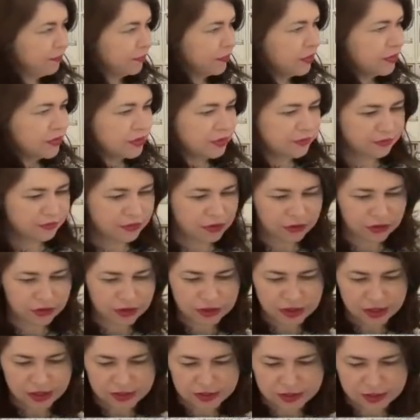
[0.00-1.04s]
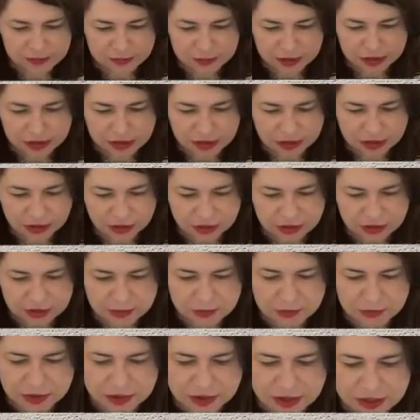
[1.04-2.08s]
Because I feel that there's something that
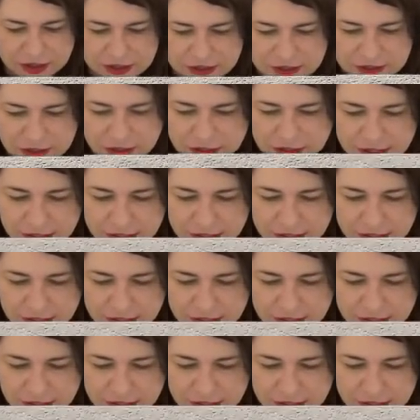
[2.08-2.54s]
goes with this. Oh